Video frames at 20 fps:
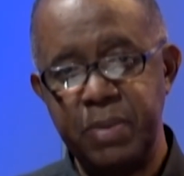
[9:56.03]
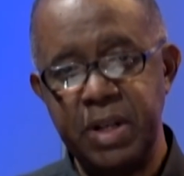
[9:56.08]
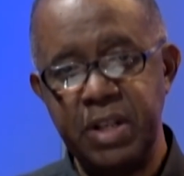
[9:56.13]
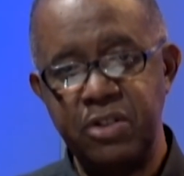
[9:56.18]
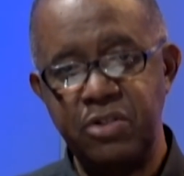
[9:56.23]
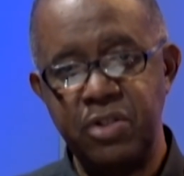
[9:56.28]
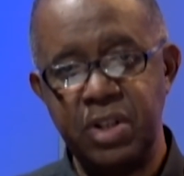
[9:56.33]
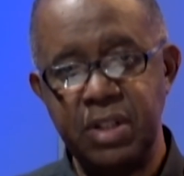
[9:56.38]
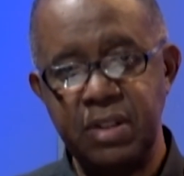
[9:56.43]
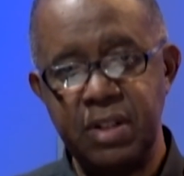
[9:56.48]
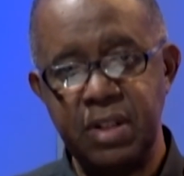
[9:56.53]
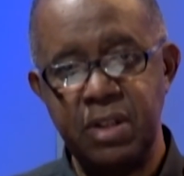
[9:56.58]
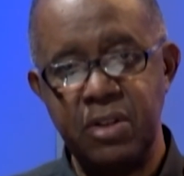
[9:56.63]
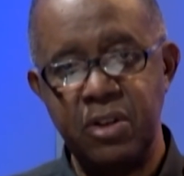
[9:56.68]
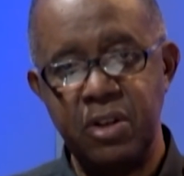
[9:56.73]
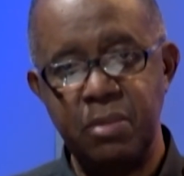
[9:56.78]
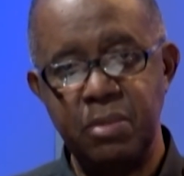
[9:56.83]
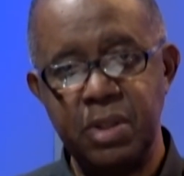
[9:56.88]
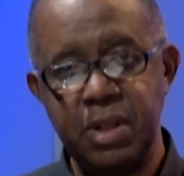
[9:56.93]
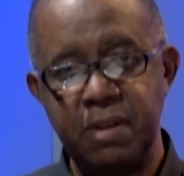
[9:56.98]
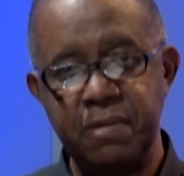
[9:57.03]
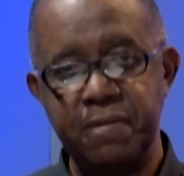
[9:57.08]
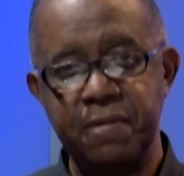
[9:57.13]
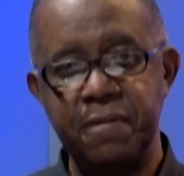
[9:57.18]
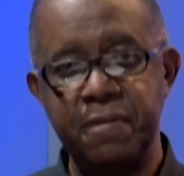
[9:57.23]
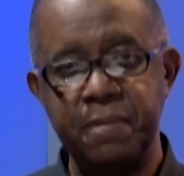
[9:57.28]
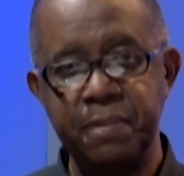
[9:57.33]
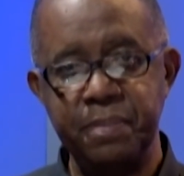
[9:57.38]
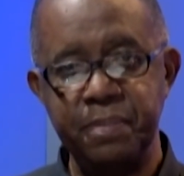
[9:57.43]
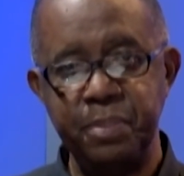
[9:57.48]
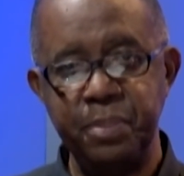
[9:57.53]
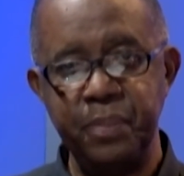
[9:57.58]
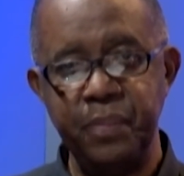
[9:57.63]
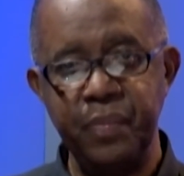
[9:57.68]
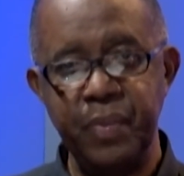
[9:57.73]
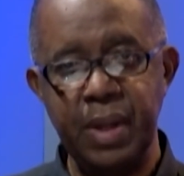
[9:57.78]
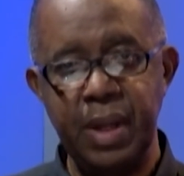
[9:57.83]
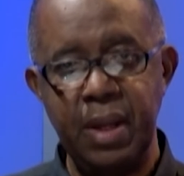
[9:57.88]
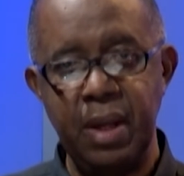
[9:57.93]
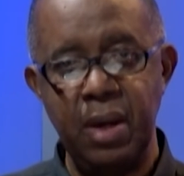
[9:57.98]
pedestrians in terms of
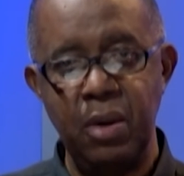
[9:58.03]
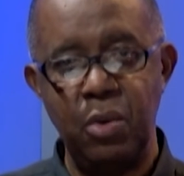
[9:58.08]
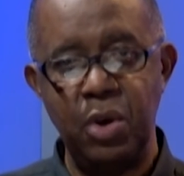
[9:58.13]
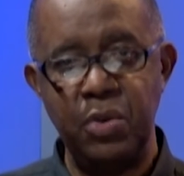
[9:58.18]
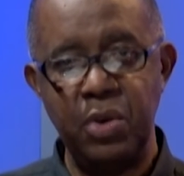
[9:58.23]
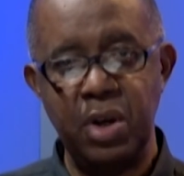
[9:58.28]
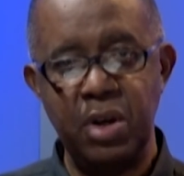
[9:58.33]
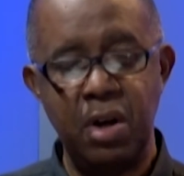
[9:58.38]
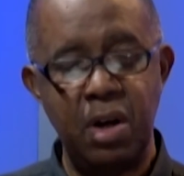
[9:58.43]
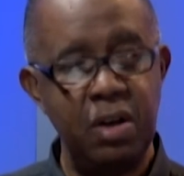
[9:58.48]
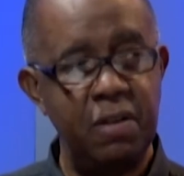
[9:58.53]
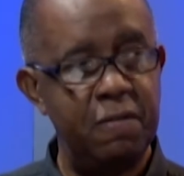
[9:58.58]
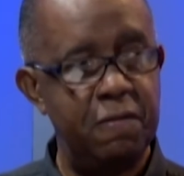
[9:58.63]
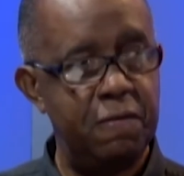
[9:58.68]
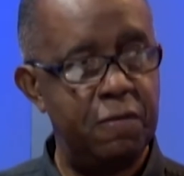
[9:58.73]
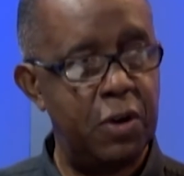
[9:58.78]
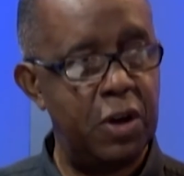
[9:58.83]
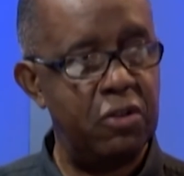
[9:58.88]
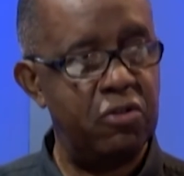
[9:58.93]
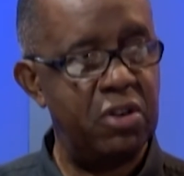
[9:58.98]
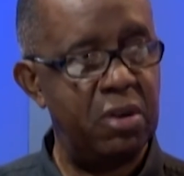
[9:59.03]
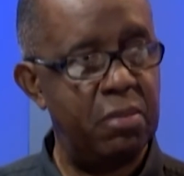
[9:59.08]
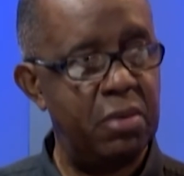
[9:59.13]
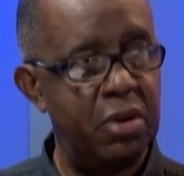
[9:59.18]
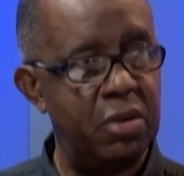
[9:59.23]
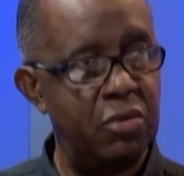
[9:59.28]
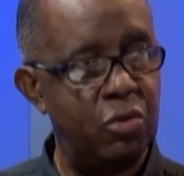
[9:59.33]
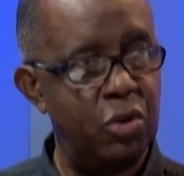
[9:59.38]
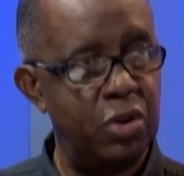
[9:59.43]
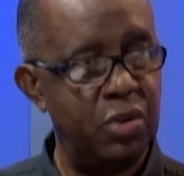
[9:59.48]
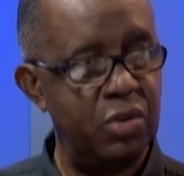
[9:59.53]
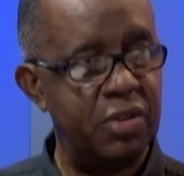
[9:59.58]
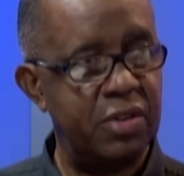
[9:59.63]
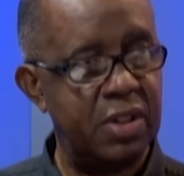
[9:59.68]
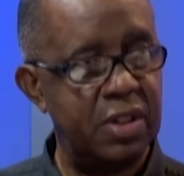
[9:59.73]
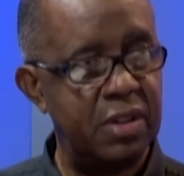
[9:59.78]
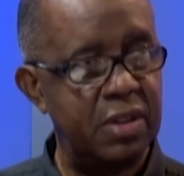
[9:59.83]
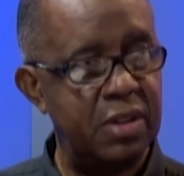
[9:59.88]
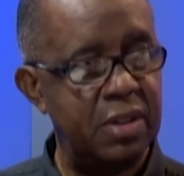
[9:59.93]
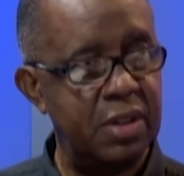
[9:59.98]
what we call the vulnerable road
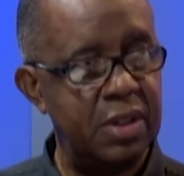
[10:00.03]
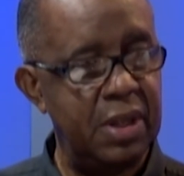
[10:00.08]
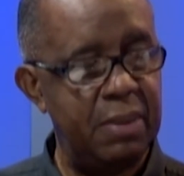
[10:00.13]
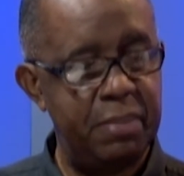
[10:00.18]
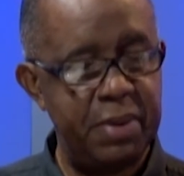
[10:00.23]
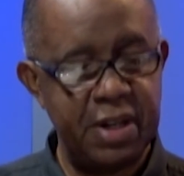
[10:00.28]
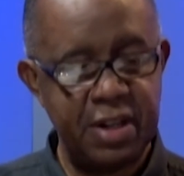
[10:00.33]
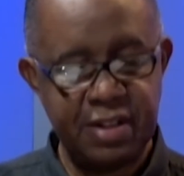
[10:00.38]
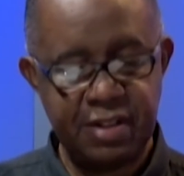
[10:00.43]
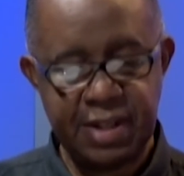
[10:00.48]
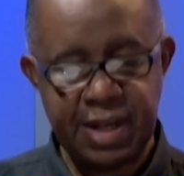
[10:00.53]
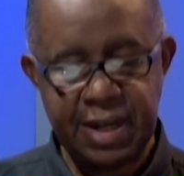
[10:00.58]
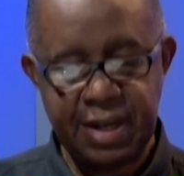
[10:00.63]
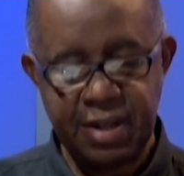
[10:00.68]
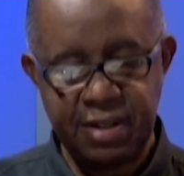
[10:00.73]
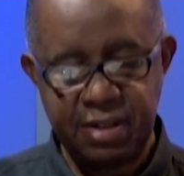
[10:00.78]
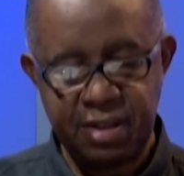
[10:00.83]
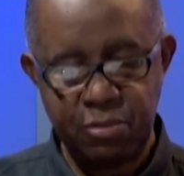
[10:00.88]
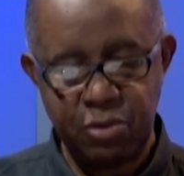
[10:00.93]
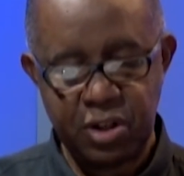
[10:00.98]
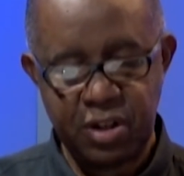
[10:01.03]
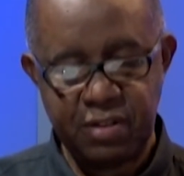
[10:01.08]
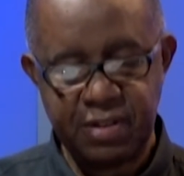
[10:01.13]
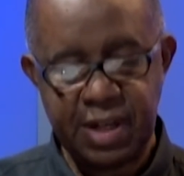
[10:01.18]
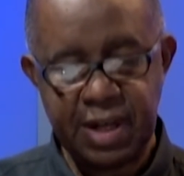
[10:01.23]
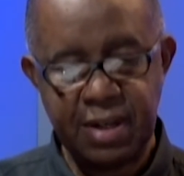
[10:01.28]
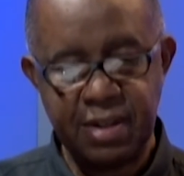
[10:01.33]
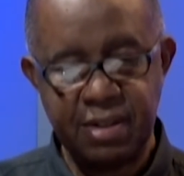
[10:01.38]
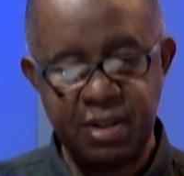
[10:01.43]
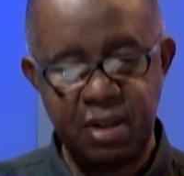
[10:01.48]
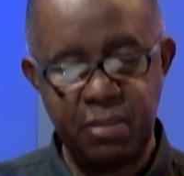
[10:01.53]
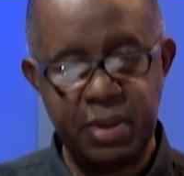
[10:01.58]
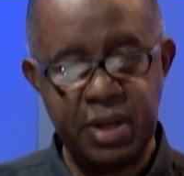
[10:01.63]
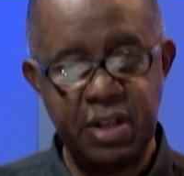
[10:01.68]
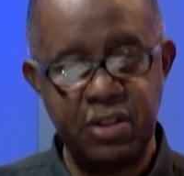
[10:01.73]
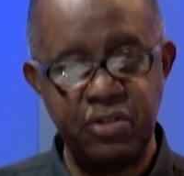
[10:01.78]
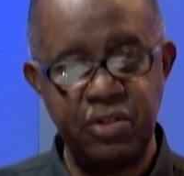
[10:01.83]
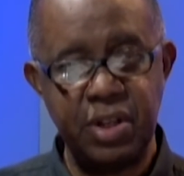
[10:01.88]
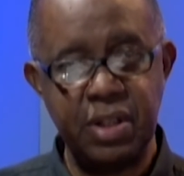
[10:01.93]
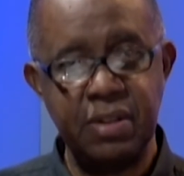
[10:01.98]
users, the pedal cyclists, the motorcyclists, and the
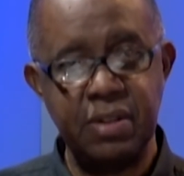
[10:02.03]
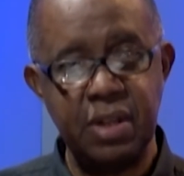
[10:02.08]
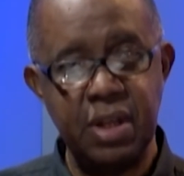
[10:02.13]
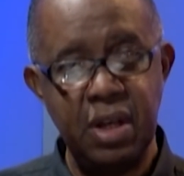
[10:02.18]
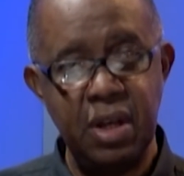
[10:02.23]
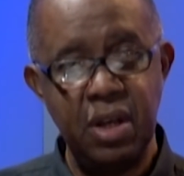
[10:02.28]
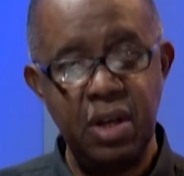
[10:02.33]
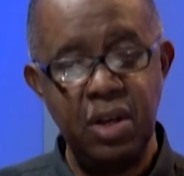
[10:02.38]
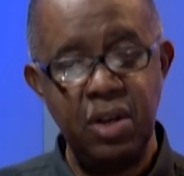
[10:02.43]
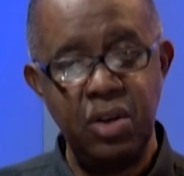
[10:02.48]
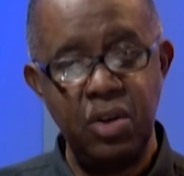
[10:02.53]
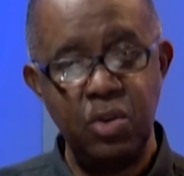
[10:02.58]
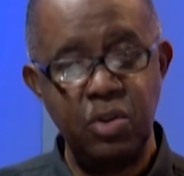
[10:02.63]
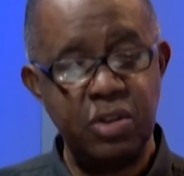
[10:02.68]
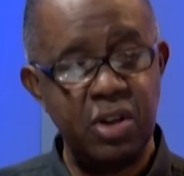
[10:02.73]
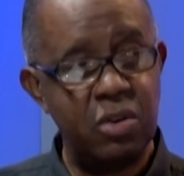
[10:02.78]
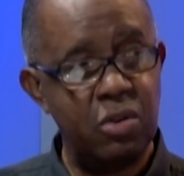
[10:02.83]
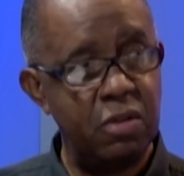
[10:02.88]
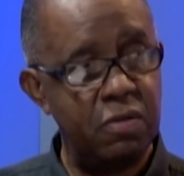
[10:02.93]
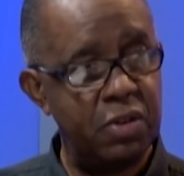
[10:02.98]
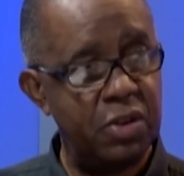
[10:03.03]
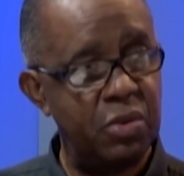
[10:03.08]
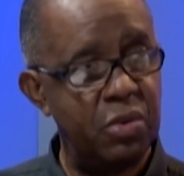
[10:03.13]
pedestrians. Those account for